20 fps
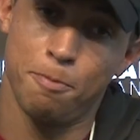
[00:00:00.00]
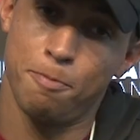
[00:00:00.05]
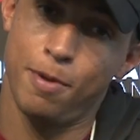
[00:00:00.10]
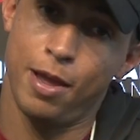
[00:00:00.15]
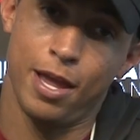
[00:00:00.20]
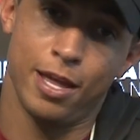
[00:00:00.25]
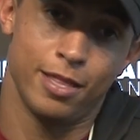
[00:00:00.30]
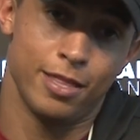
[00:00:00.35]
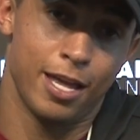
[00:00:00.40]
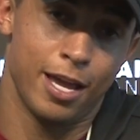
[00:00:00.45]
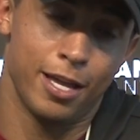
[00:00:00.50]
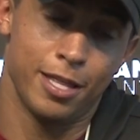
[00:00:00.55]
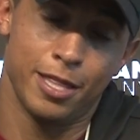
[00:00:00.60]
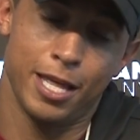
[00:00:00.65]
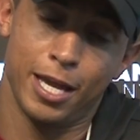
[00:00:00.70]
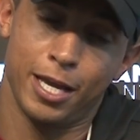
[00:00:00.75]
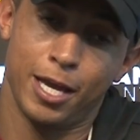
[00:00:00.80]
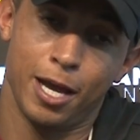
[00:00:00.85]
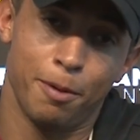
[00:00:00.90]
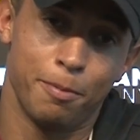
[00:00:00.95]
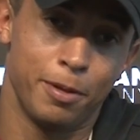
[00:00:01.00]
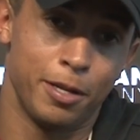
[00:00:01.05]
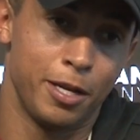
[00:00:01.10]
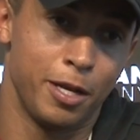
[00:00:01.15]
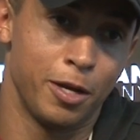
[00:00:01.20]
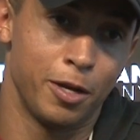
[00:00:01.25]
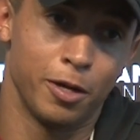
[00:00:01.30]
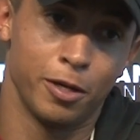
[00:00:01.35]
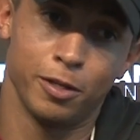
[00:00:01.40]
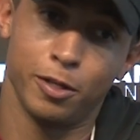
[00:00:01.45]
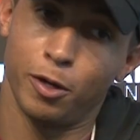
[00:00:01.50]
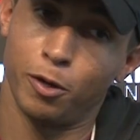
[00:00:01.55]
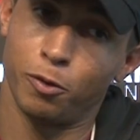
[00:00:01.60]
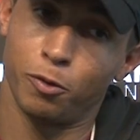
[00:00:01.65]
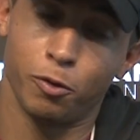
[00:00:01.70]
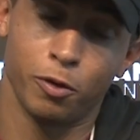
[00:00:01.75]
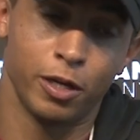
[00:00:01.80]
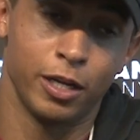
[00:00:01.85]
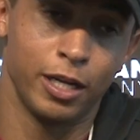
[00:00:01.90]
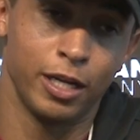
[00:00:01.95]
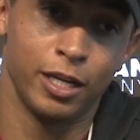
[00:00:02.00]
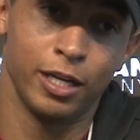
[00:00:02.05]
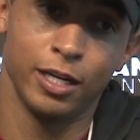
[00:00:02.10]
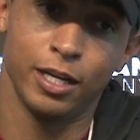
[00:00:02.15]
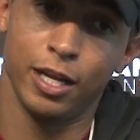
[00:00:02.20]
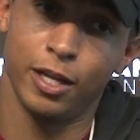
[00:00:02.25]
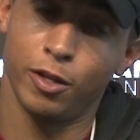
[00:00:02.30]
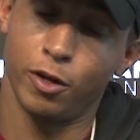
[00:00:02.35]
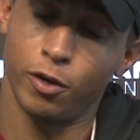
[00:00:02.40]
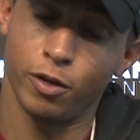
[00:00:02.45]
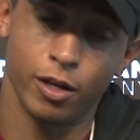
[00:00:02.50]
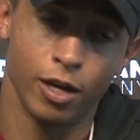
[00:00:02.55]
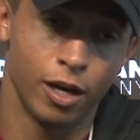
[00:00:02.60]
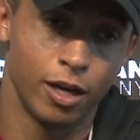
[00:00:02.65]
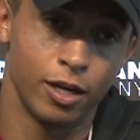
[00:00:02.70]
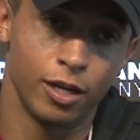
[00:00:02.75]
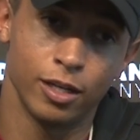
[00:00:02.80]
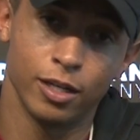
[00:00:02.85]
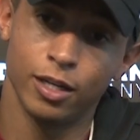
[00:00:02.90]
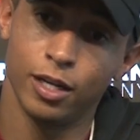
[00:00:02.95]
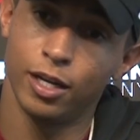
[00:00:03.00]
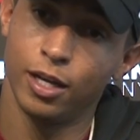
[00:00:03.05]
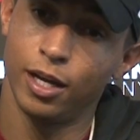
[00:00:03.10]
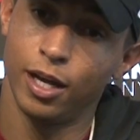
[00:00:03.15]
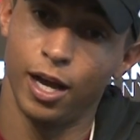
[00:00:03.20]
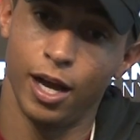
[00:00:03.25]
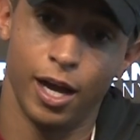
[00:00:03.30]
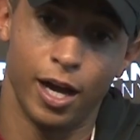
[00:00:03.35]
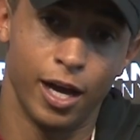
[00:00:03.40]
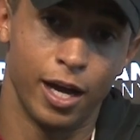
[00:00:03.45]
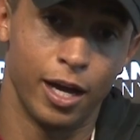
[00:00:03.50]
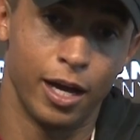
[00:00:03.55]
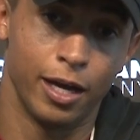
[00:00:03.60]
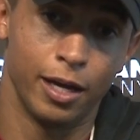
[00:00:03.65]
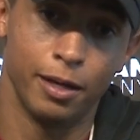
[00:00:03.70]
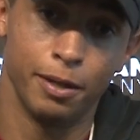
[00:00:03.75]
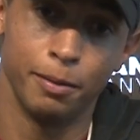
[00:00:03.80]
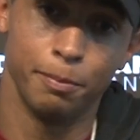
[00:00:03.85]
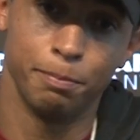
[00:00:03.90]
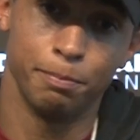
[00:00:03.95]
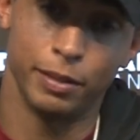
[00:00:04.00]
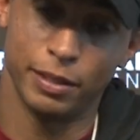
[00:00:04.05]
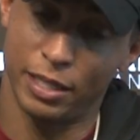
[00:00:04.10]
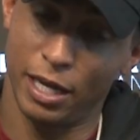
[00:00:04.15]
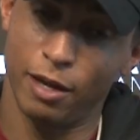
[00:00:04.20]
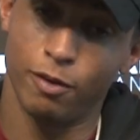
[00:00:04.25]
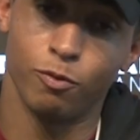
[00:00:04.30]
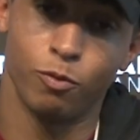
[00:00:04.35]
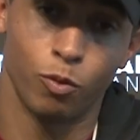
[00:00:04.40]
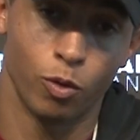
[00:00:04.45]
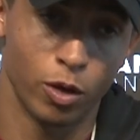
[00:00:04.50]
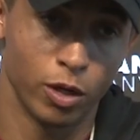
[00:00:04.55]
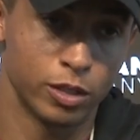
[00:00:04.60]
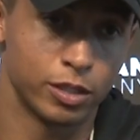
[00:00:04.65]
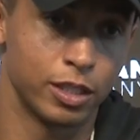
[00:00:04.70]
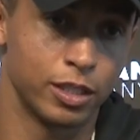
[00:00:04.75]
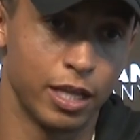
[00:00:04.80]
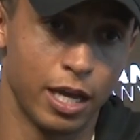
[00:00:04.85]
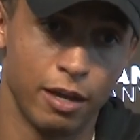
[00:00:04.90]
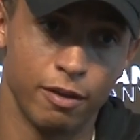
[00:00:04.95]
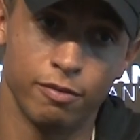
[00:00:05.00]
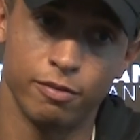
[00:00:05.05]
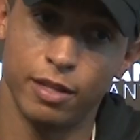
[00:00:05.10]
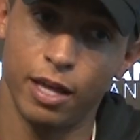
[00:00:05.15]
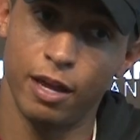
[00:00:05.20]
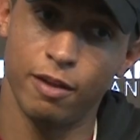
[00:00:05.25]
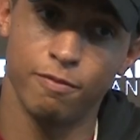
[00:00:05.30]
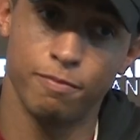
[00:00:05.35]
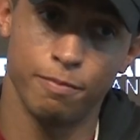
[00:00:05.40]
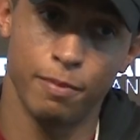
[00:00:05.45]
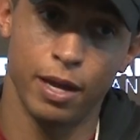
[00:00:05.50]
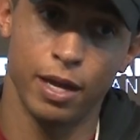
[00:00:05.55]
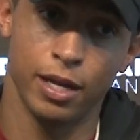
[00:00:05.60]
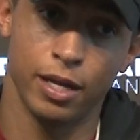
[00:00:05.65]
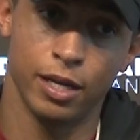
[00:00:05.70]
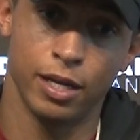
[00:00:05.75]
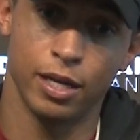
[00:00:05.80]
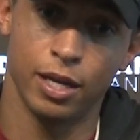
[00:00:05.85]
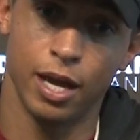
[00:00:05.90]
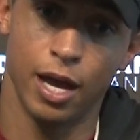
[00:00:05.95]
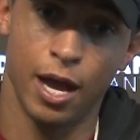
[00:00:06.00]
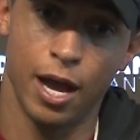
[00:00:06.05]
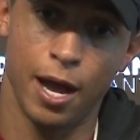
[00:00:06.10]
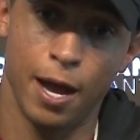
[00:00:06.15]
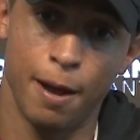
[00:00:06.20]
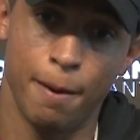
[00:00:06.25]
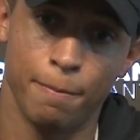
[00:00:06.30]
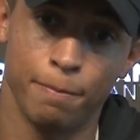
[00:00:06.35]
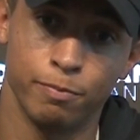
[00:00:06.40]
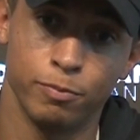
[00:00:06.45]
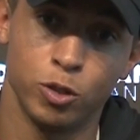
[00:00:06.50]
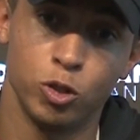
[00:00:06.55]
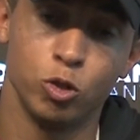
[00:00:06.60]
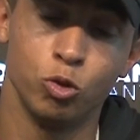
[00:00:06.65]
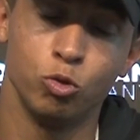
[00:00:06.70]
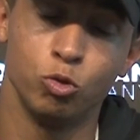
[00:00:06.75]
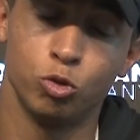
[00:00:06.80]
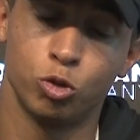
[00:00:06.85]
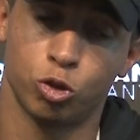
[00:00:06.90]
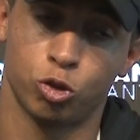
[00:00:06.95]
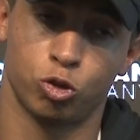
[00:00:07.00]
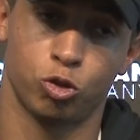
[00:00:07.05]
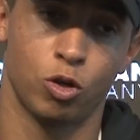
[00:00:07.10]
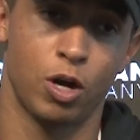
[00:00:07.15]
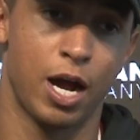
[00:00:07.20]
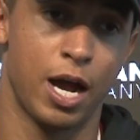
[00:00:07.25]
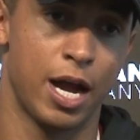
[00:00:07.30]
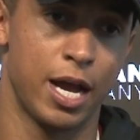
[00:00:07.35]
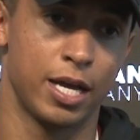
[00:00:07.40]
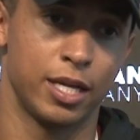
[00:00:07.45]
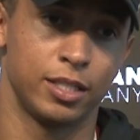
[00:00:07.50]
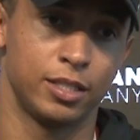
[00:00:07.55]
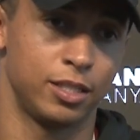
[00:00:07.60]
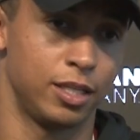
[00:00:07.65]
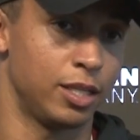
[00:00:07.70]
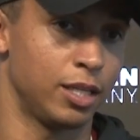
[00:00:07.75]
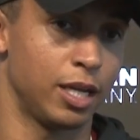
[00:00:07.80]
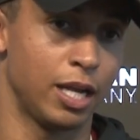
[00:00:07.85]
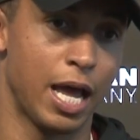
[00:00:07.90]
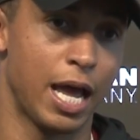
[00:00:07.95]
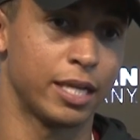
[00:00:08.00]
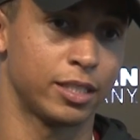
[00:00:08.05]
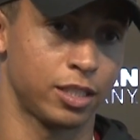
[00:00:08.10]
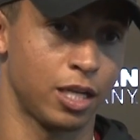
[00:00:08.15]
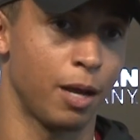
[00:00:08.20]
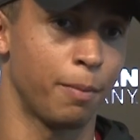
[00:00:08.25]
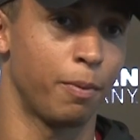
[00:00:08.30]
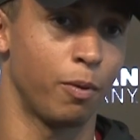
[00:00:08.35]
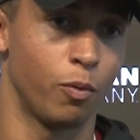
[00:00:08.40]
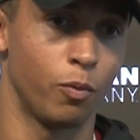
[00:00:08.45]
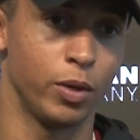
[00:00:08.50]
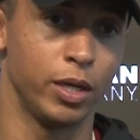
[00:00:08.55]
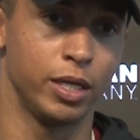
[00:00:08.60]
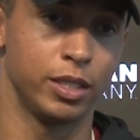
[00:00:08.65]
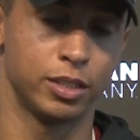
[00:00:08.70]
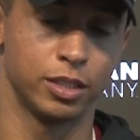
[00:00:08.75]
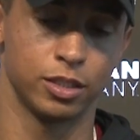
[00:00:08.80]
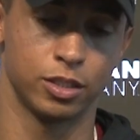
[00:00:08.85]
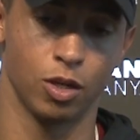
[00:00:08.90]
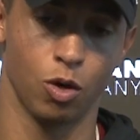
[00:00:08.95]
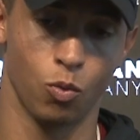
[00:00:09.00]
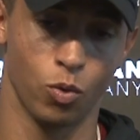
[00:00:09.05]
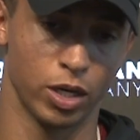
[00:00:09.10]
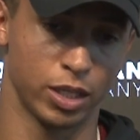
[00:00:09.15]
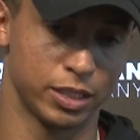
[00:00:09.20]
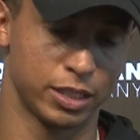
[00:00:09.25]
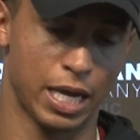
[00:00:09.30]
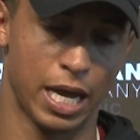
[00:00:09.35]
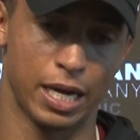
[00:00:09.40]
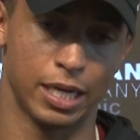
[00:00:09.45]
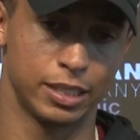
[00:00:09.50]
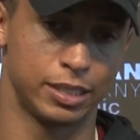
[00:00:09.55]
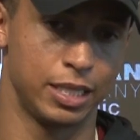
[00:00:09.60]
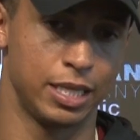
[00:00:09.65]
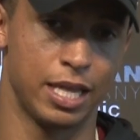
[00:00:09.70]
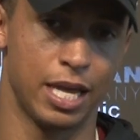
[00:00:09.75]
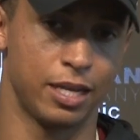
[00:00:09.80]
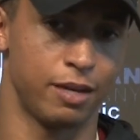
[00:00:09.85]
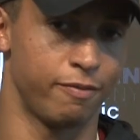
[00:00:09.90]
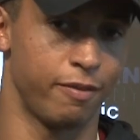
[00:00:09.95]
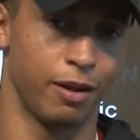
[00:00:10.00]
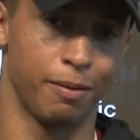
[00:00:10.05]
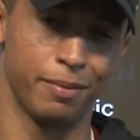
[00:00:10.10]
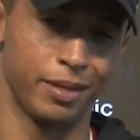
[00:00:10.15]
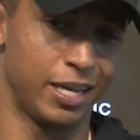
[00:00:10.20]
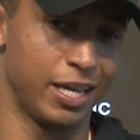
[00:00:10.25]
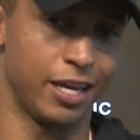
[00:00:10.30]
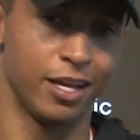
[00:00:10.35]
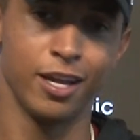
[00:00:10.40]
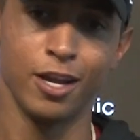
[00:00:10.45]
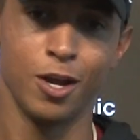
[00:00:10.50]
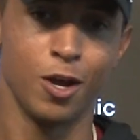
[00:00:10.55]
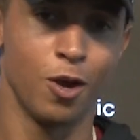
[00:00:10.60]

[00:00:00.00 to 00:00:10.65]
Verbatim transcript: man they, they come in here and they're green and they're young uh, but they've worked and they've they've made um, huge strides in the last couple of weeks, and so we're excited to see that development again.